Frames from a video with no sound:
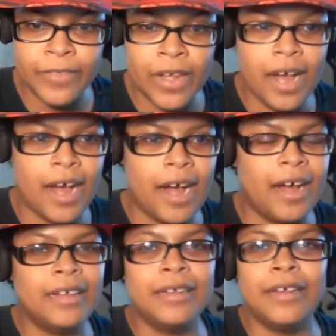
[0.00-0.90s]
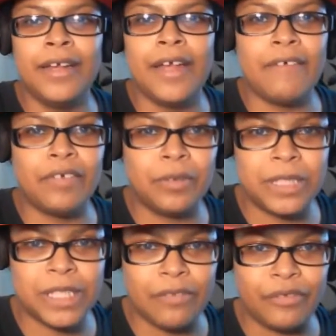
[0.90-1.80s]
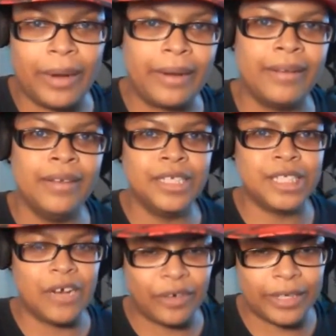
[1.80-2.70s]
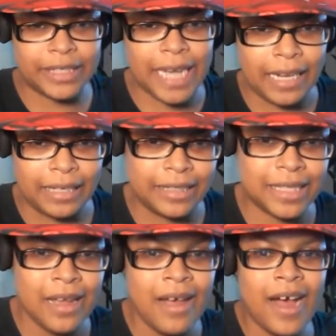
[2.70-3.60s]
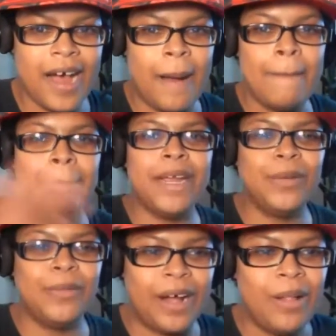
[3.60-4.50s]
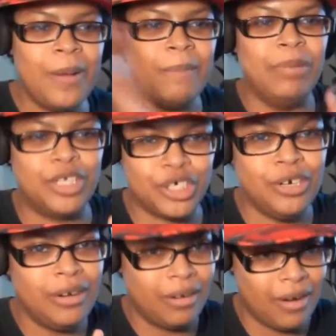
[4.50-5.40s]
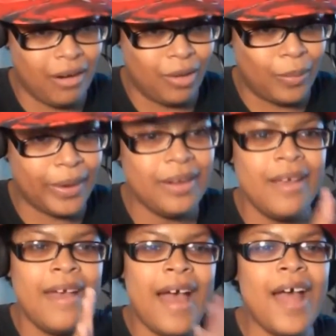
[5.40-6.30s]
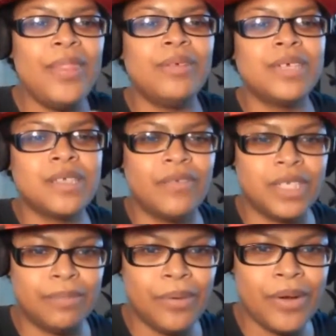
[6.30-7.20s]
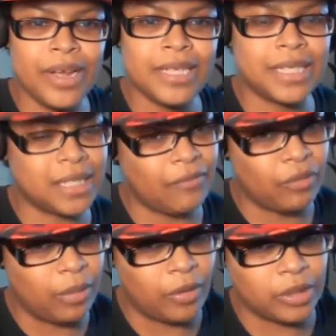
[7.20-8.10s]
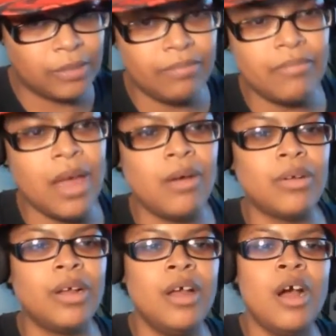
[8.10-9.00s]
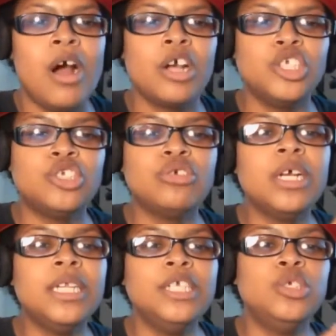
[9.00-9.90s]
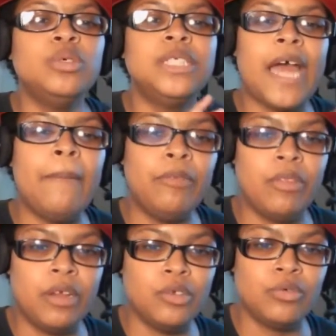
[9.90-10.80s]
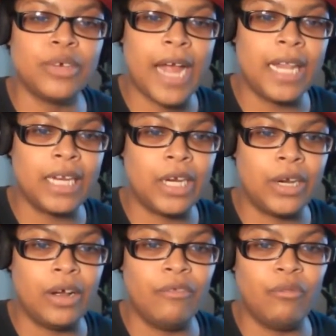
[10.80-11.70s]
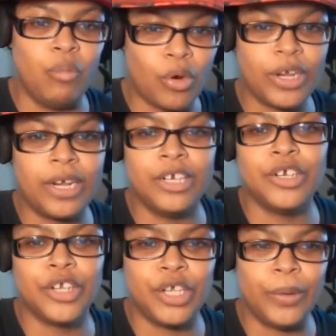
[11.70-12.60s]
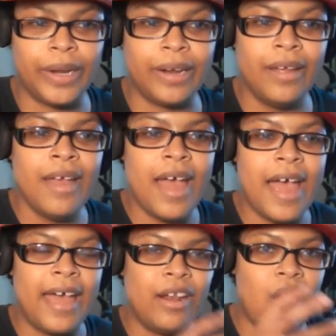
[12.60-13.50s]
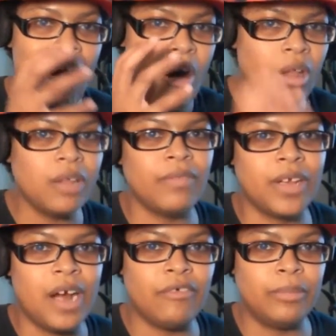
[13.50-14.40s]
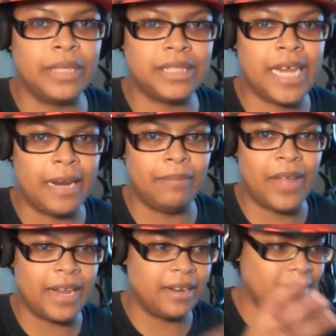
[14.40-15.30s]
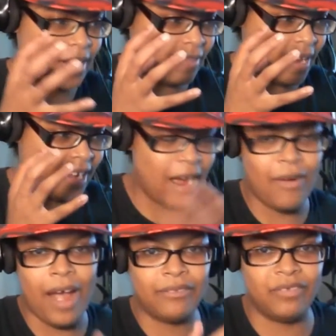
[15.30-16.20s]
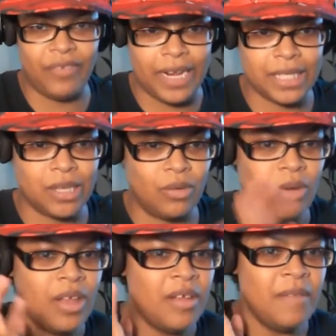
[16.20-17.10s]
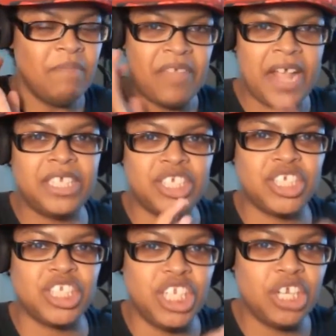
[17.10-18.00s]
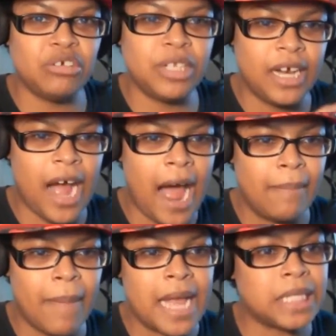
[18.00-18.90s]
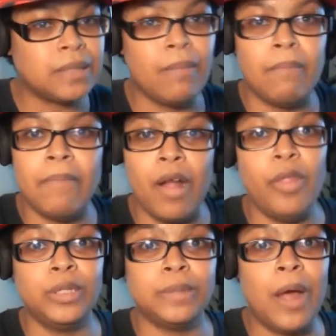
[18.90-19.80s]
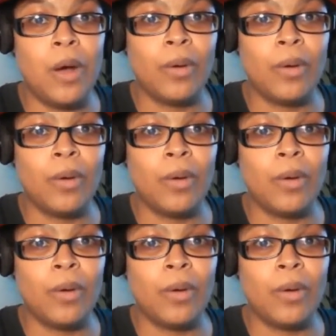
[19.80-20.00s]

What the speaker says: Ah, everyone's suffering in silence. Meanwhile, Butcher, Carl Oben, and the rest of his boys, except for Mother's Milk, are struggling to adapt to their new reality of working under Huey and all of the government tape that they now have to face. So things is just literally a hot mess. Mother's Milk,